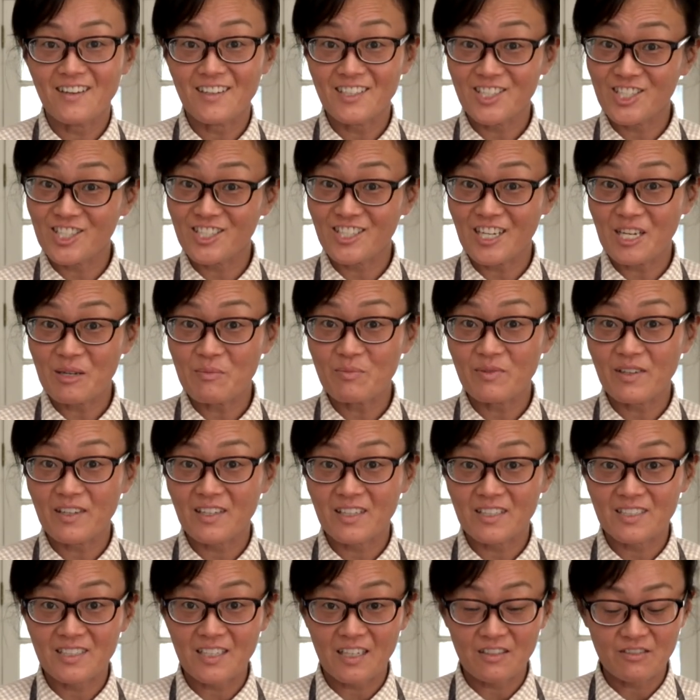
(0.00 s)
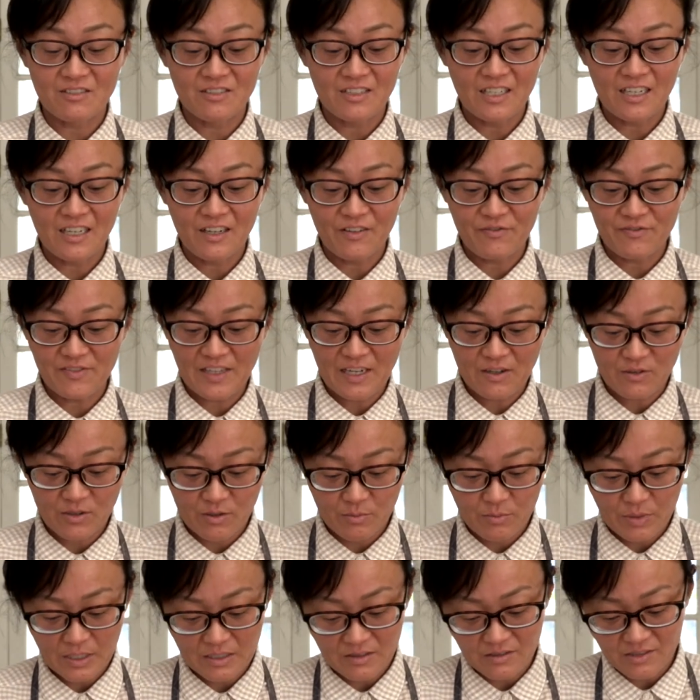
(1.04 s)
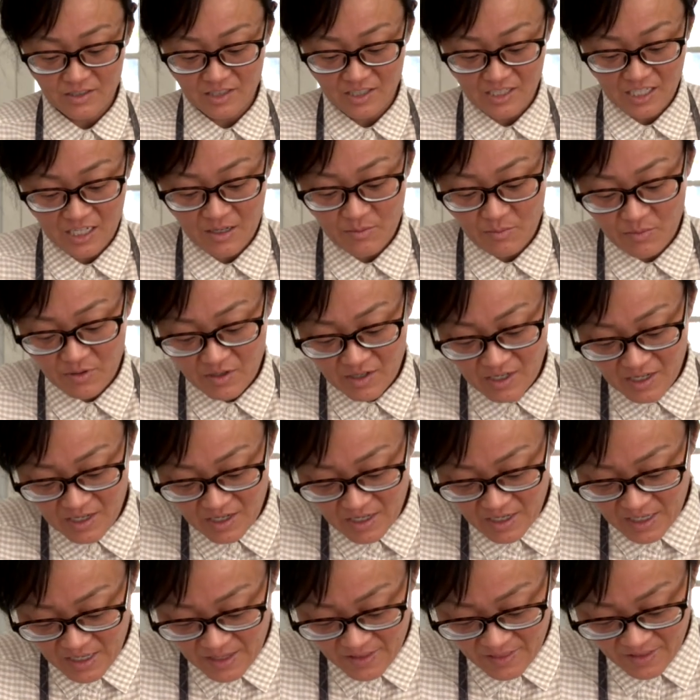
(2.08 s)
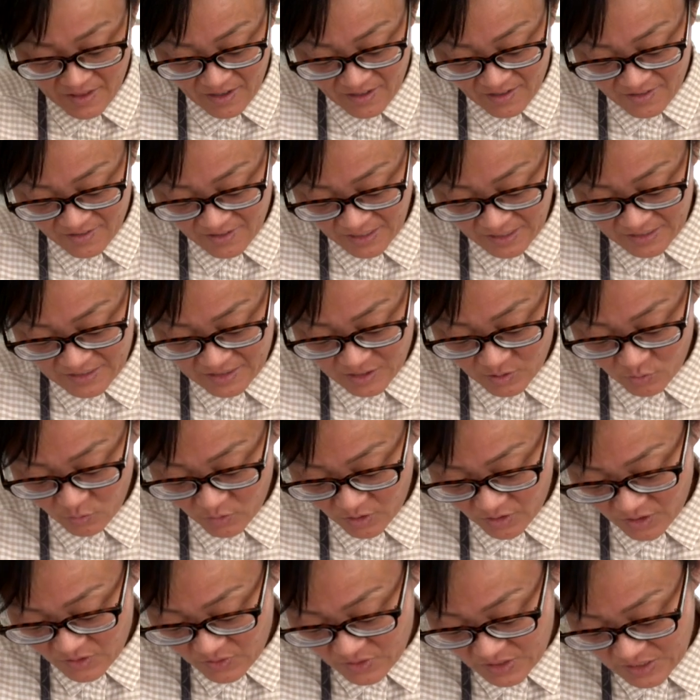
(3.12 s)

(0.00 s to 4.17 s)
shape, like a sakura flower petal shape, then that's where you